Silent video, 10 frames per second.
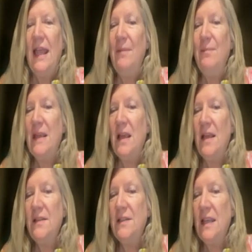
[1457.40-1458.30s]
And
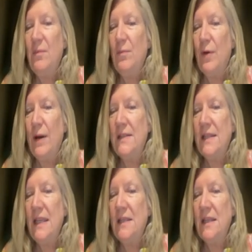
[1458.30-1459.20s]
because it breaks
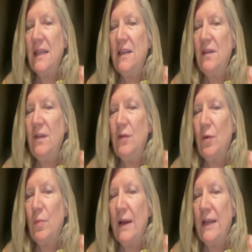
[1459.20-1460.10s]
into
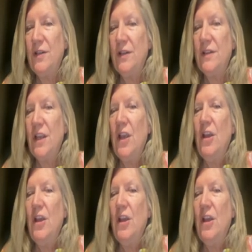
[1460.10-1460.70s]
individual branches,